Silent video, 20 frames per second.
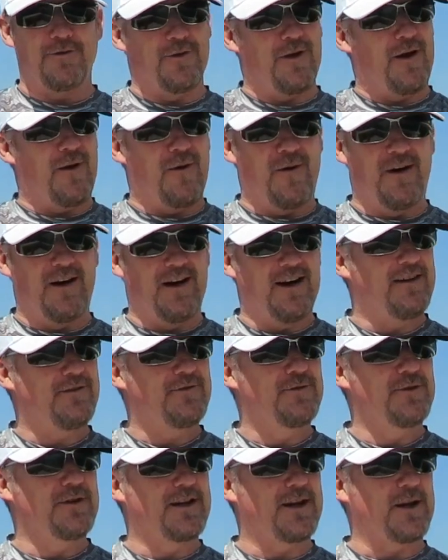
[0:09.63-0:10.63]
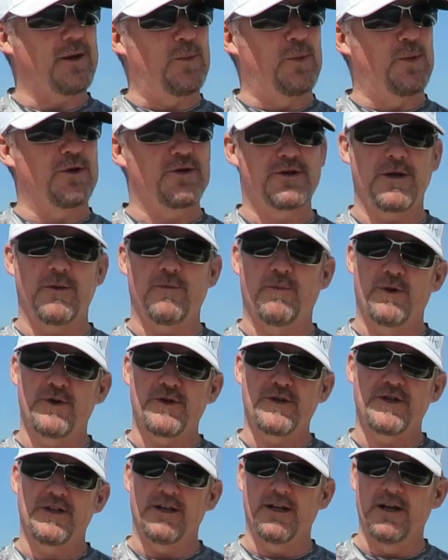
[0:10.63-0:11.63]
don't know. I really gotta push it. I'm
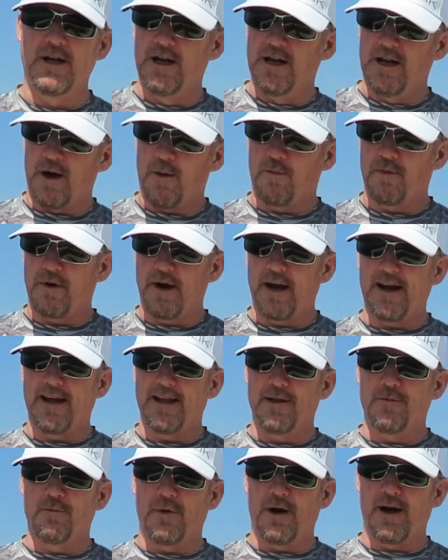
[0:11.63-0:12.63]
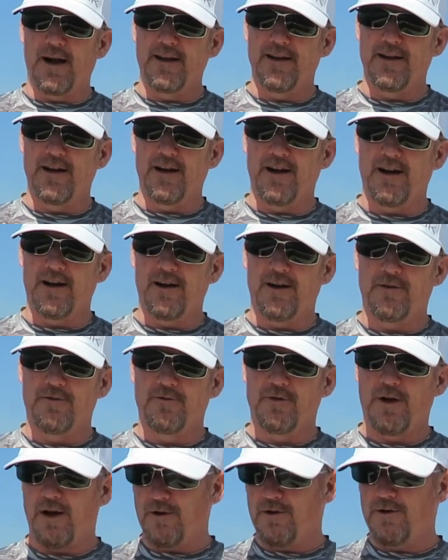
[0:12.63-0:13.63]
pushing it. I'm breaking in my,
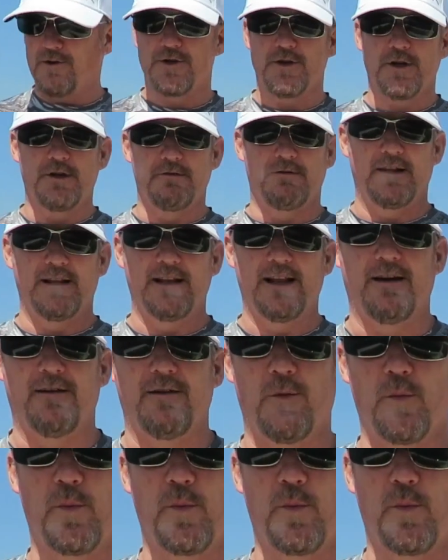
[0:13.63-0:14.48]
I'm gonna show you right now.